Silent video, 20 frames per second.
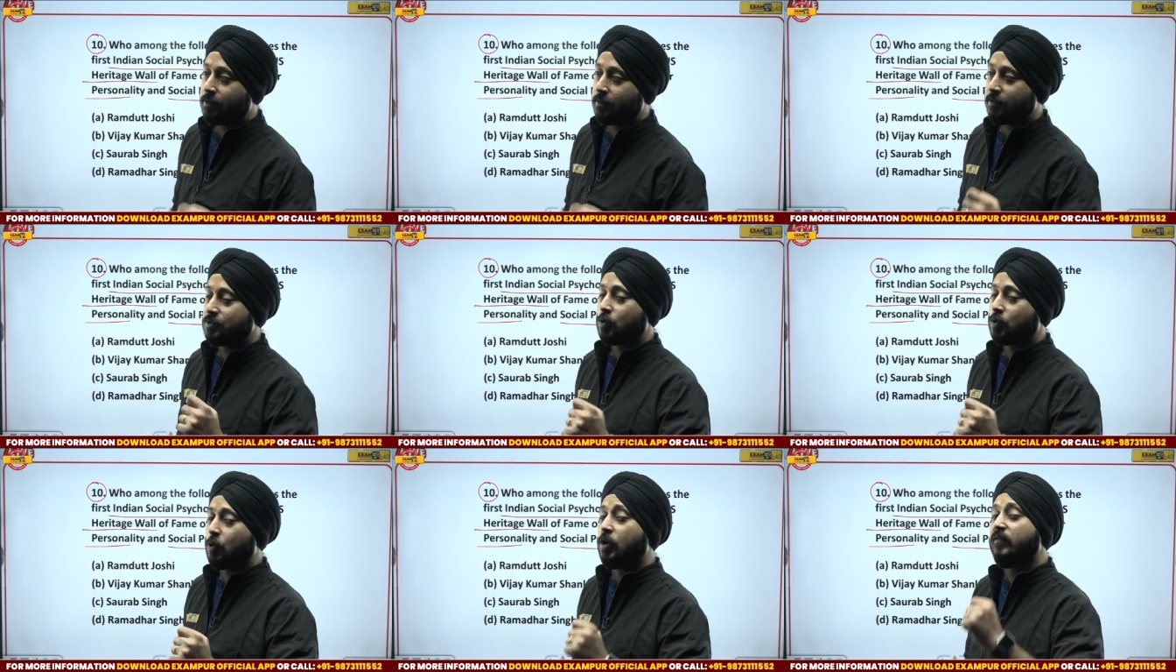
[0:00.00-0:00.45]
uh,
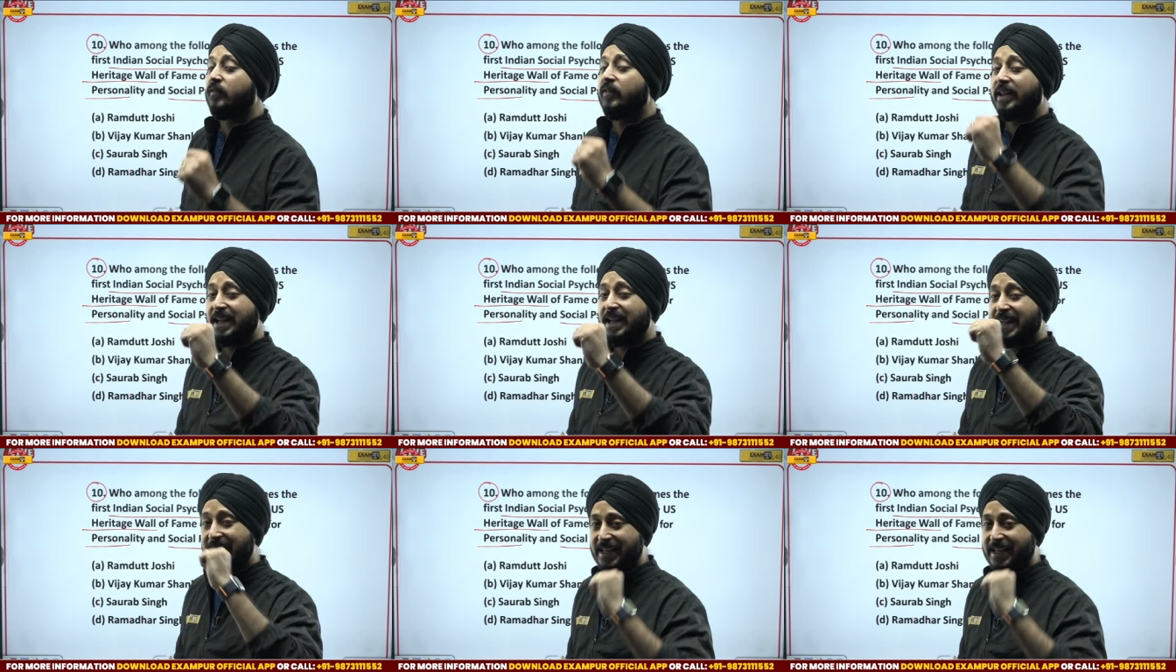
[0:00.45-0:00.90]
score
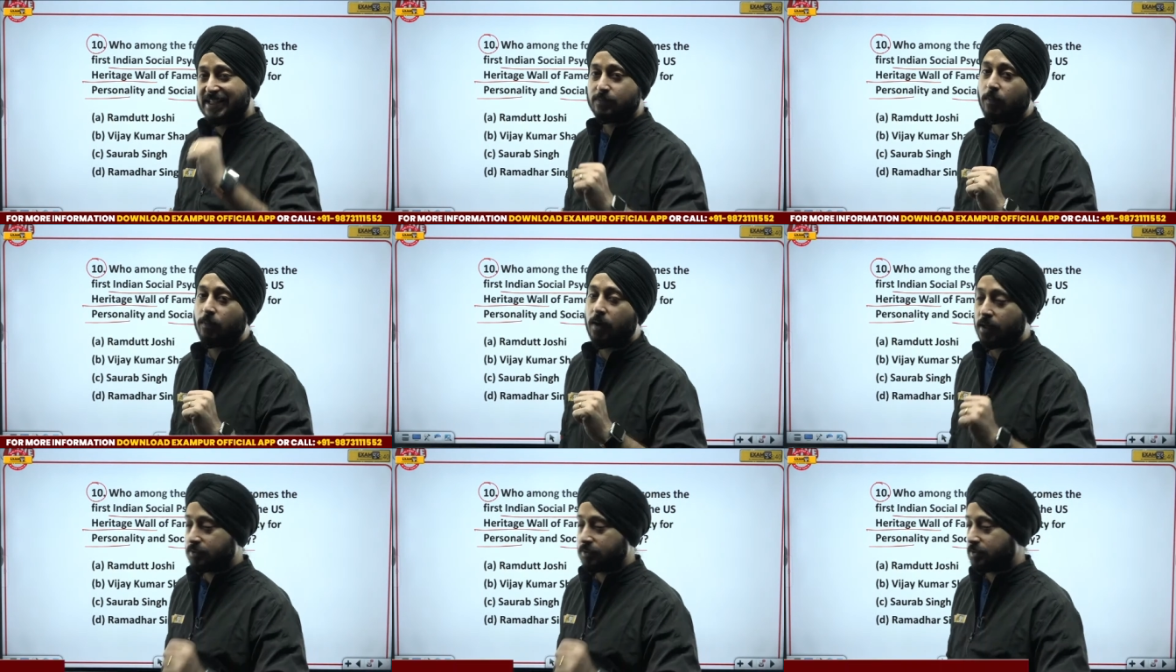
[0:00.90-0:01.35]
very less
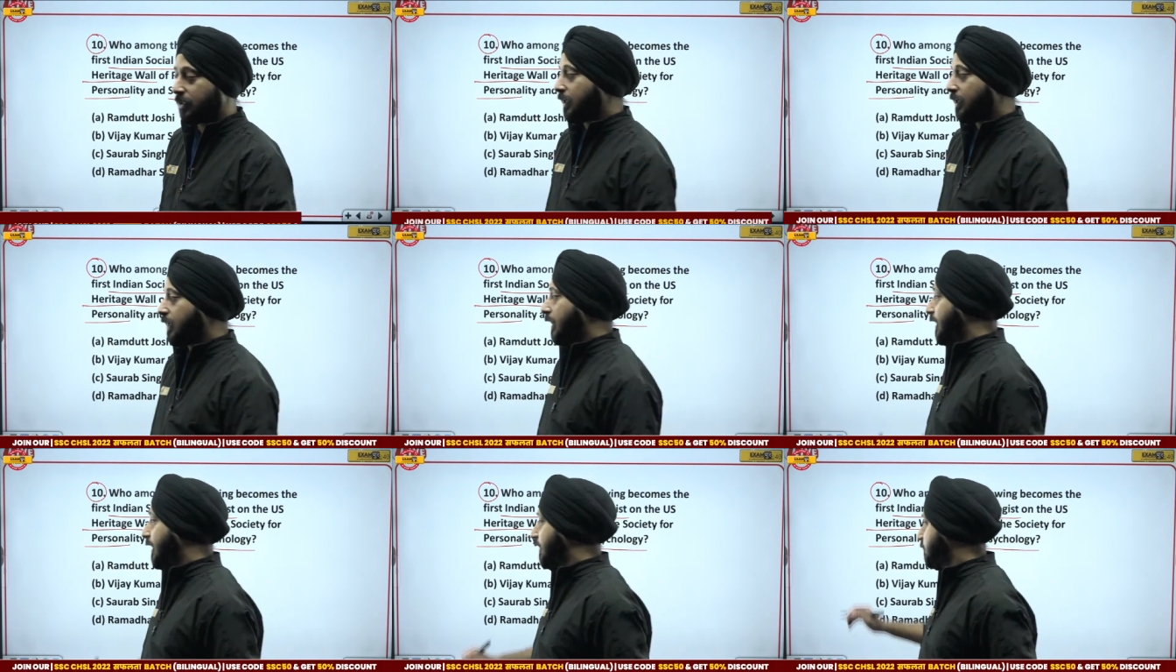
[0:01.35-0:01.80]
marks
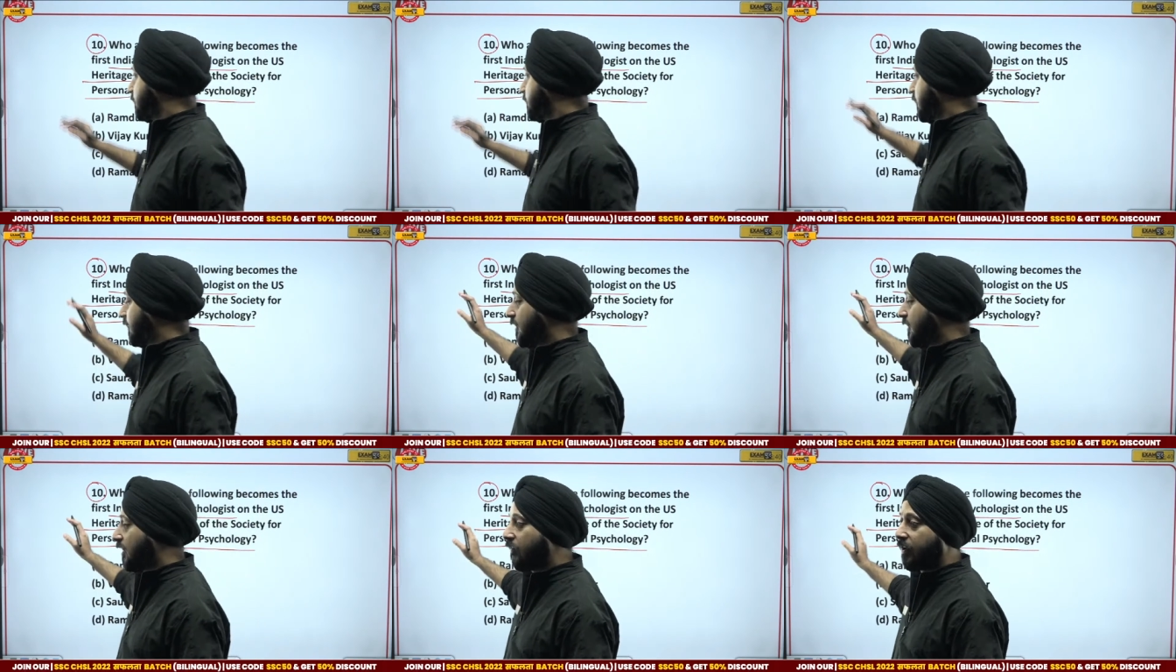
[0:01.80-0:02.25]
in
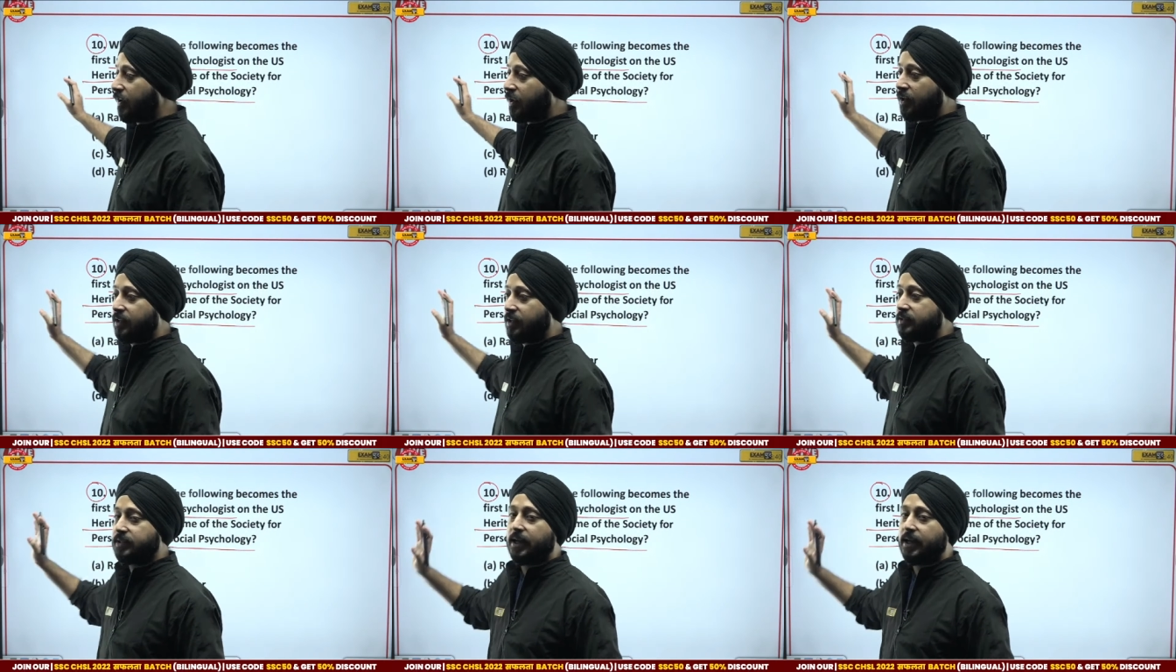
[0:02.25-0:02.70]
general
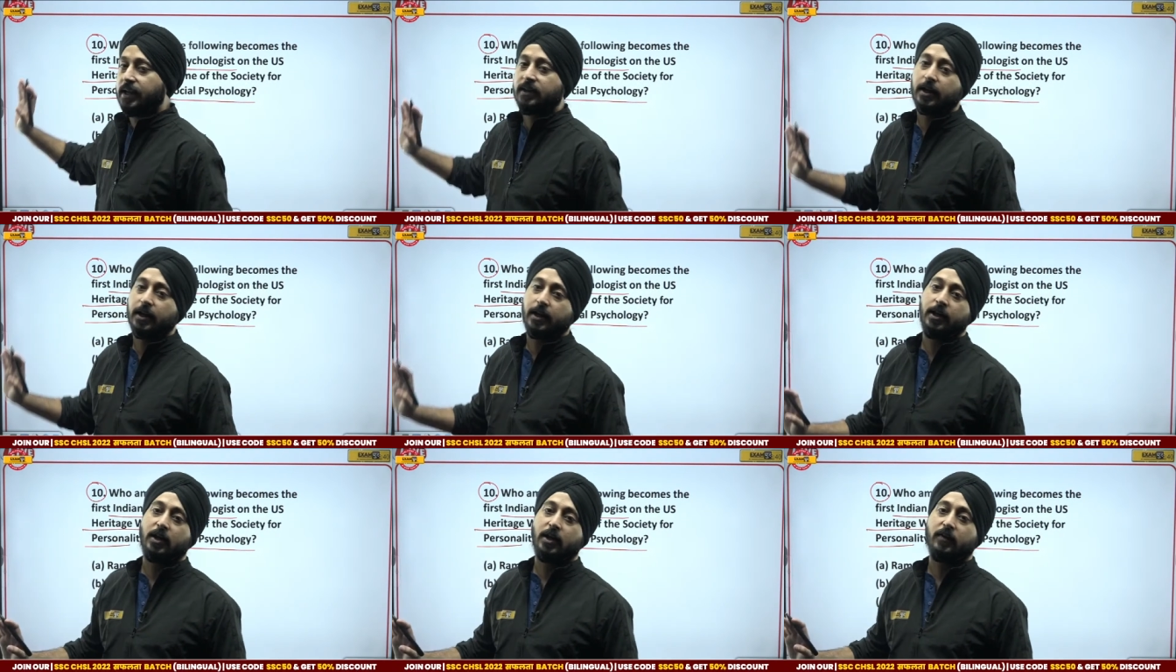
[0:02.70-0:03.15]
awareness and
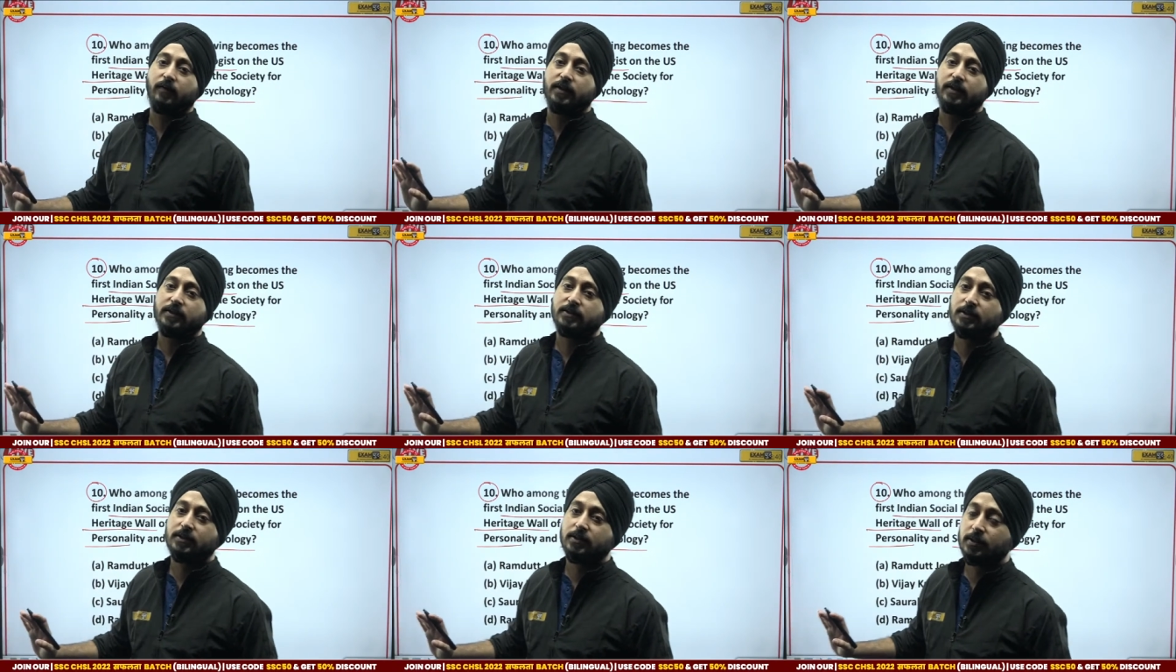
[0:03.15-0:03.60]
current
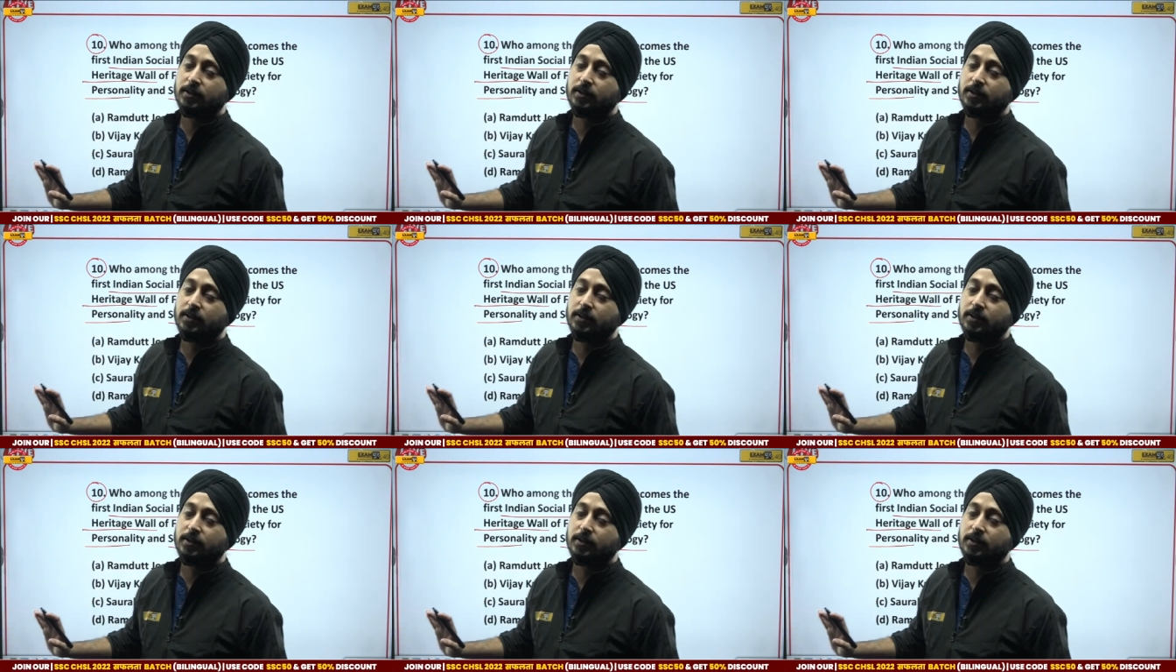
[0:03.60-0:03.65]
affairs.